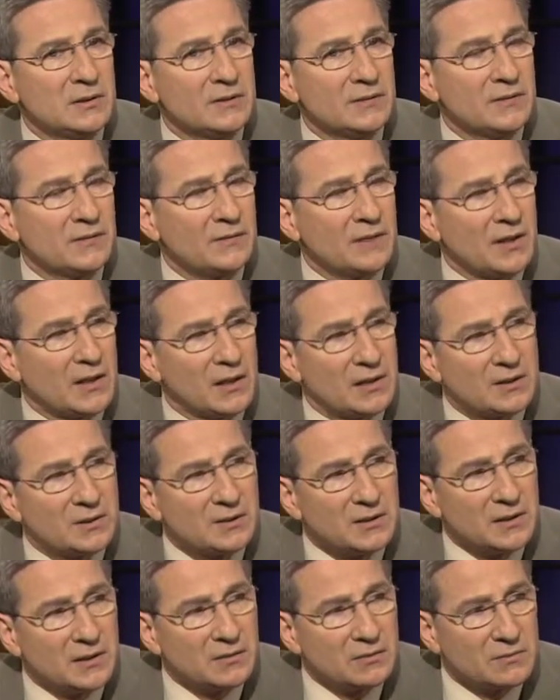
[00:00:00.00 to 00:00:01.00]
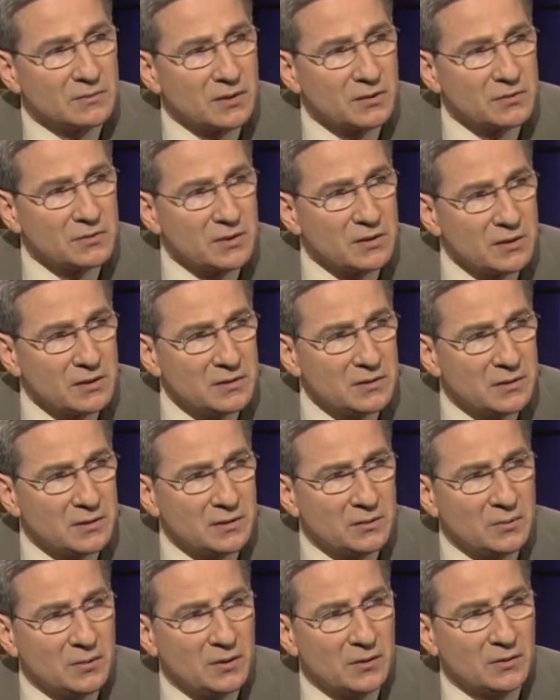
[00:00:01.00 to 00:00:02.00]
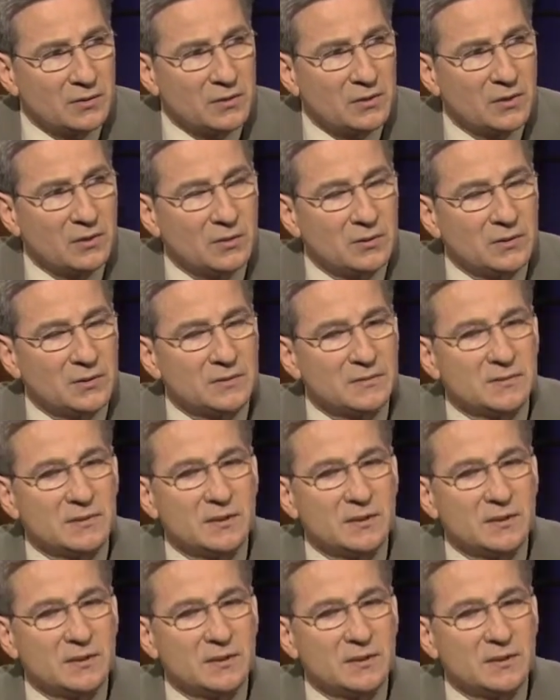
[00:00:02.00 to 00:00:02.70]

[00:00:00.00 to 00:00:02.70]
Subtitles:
far it grows into the wall of the colon.